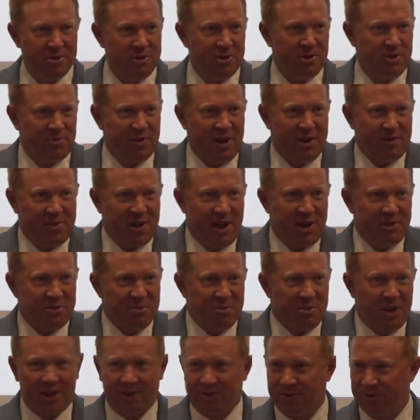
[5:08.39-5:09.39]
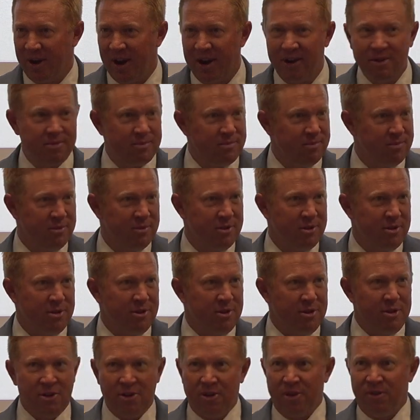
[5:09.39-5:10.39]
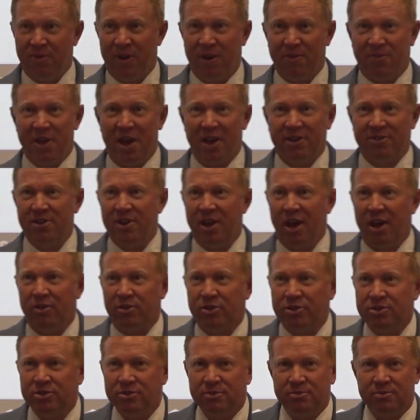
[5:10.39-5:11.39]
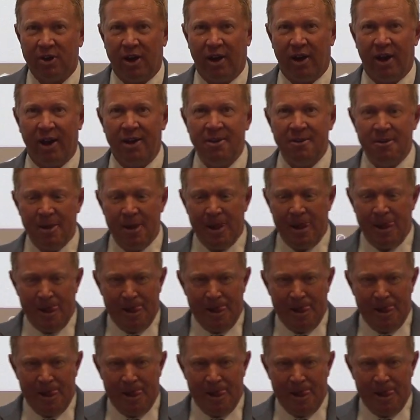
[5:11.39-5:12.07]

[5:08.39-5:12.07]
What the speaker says: It's $5,000, right? $5,000, all right?